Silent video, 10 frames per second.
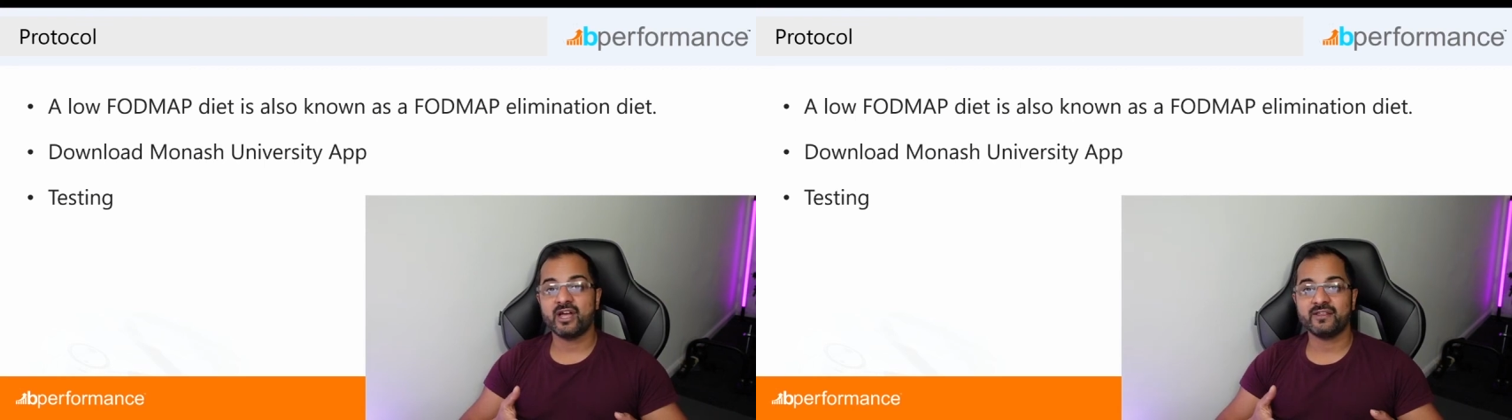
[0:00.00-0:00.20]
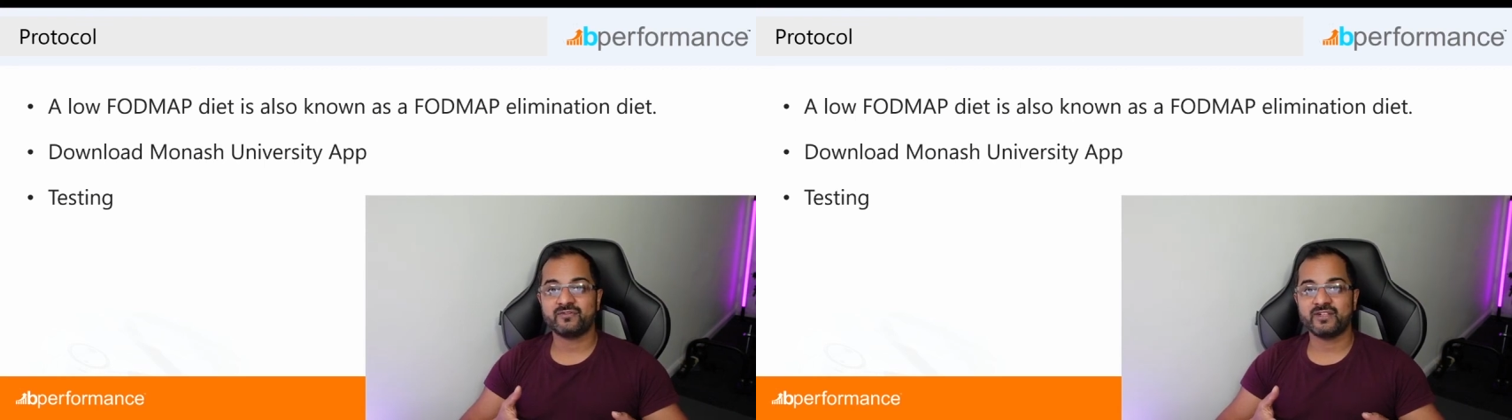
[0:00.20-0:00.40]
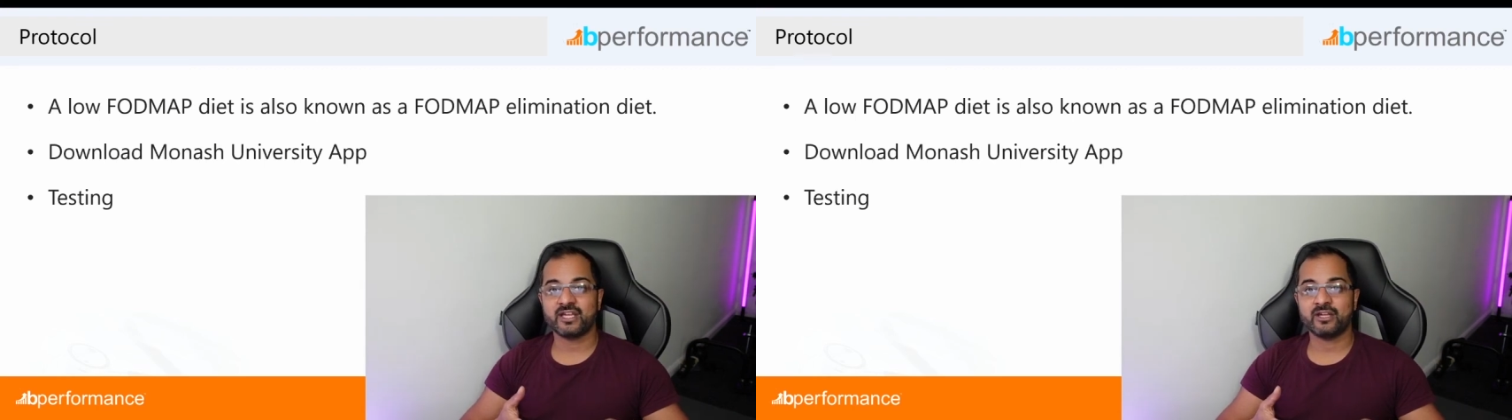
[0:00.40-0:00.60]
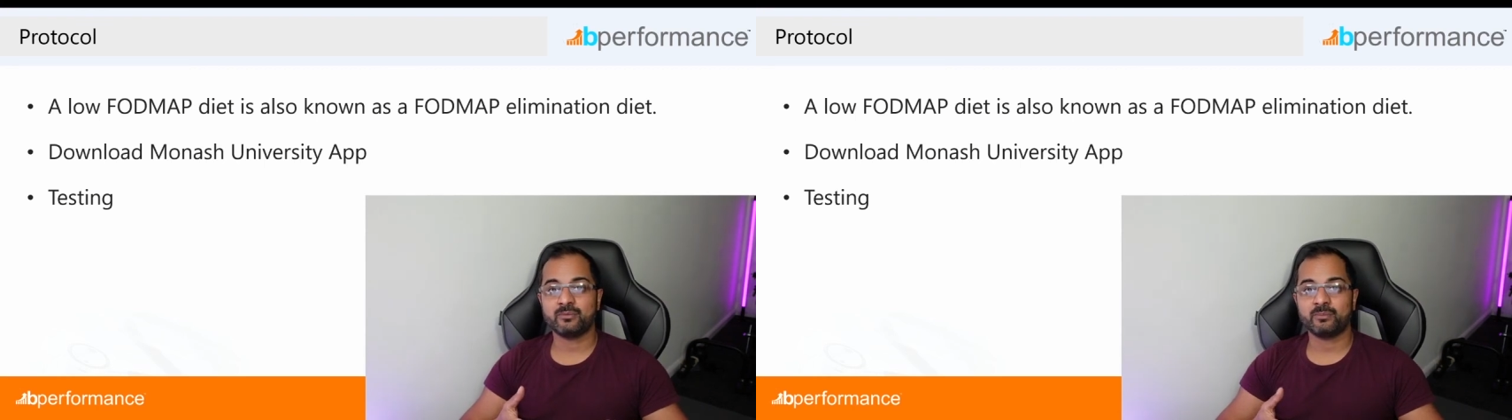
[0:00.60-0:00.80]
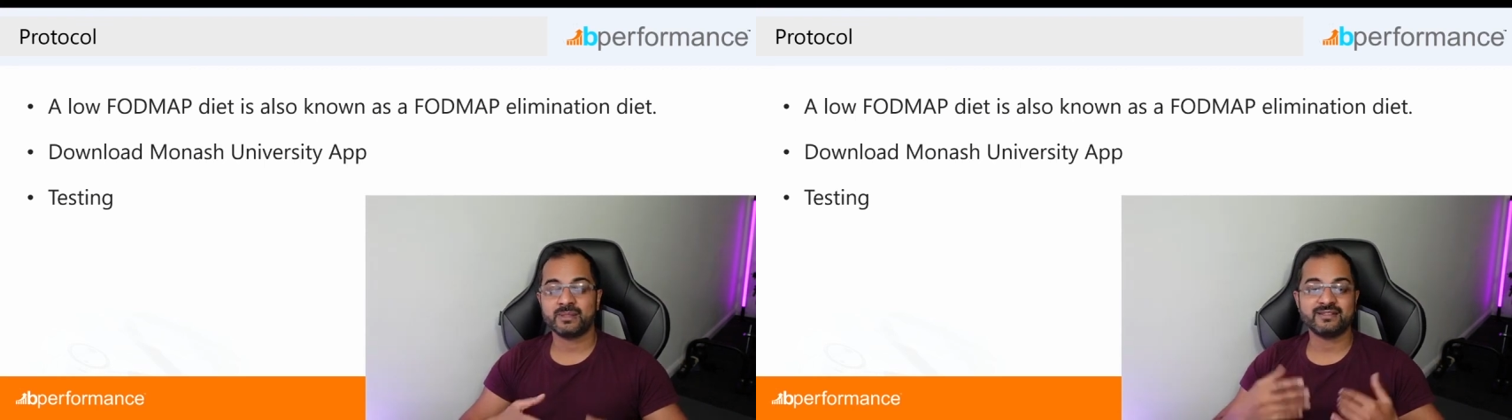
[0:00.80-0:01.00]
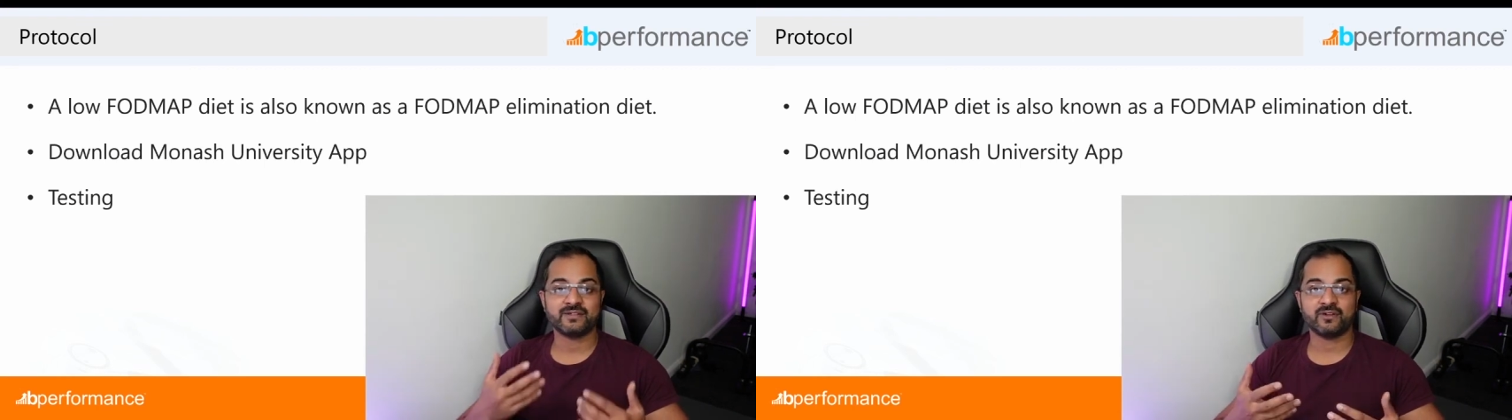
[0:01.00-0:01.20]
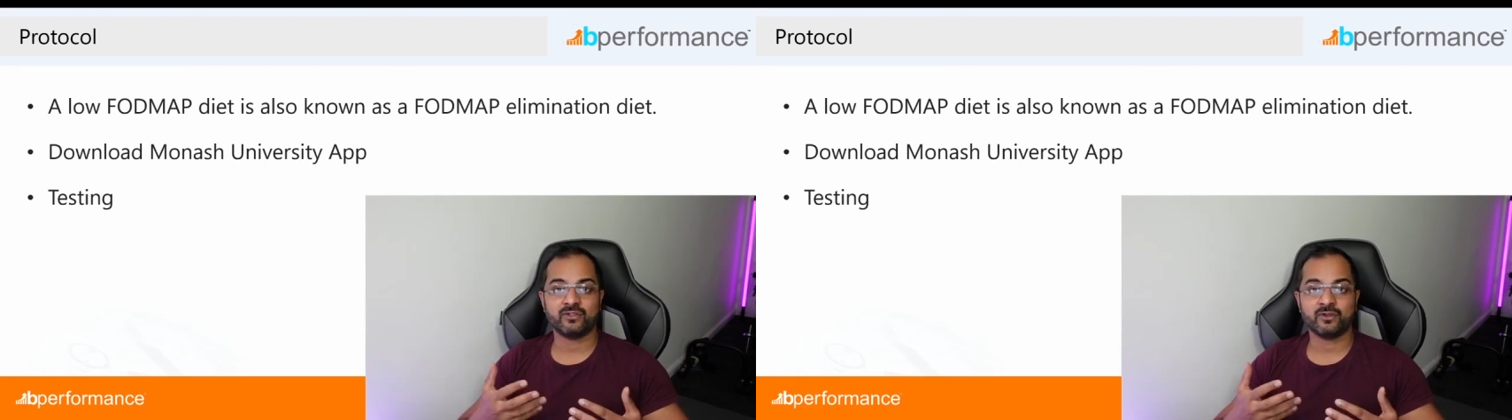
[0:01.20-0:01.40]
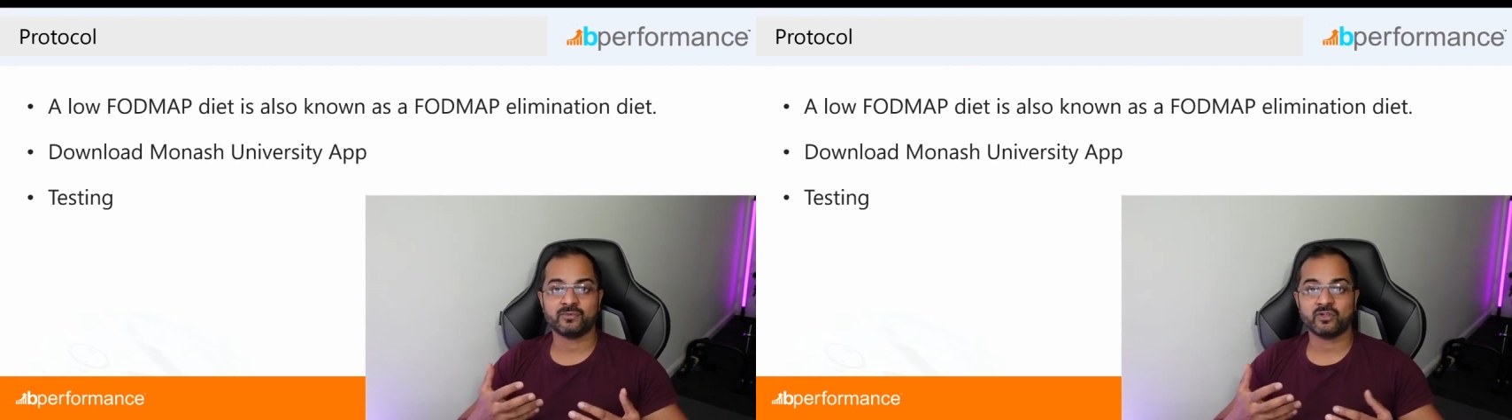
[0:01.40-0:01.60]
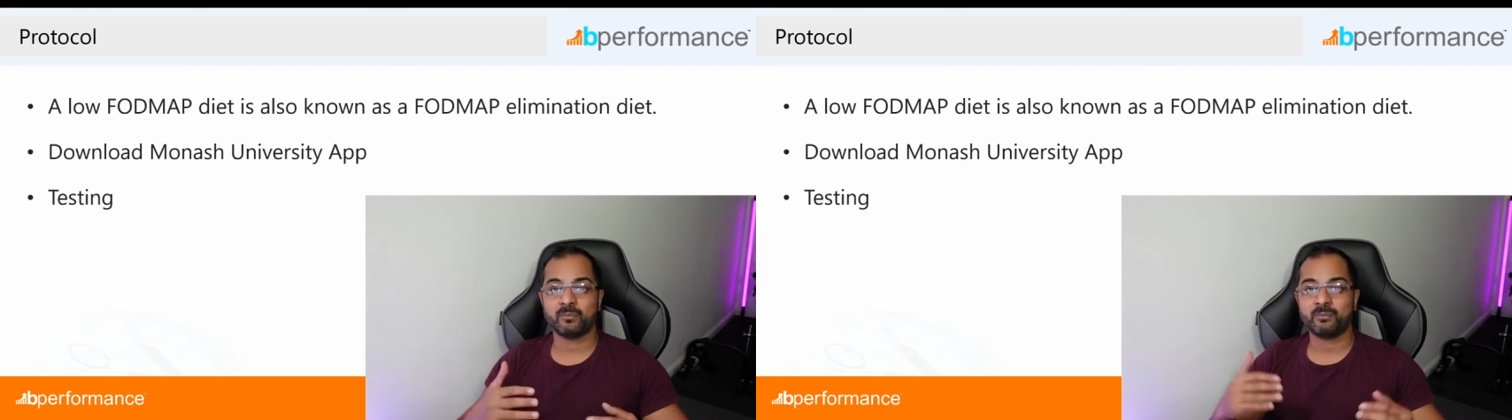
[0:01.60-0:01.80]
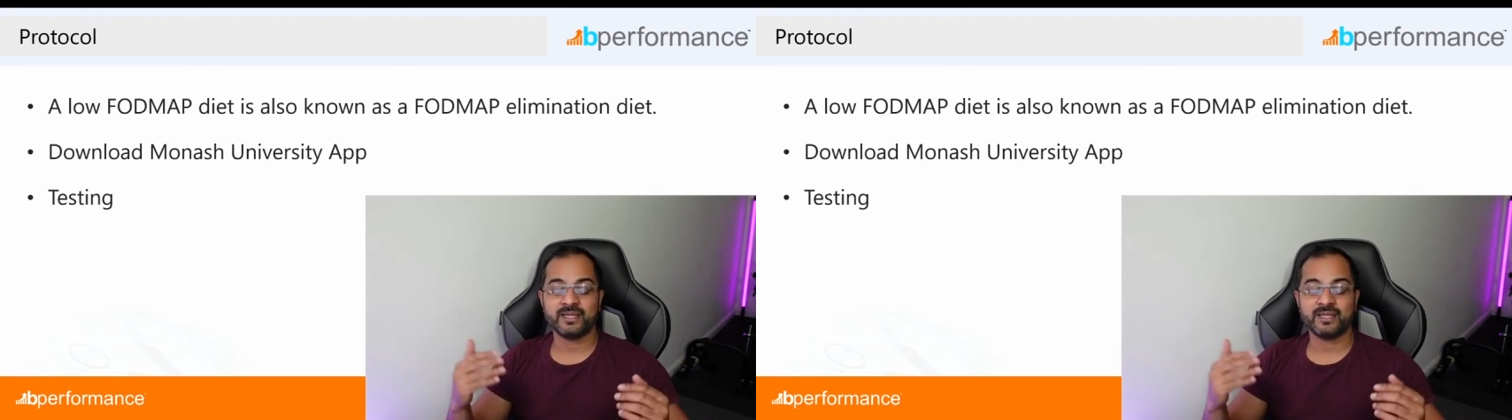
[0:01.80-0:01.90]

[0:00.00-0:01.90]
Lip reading: like this video, please give it a thumbs up.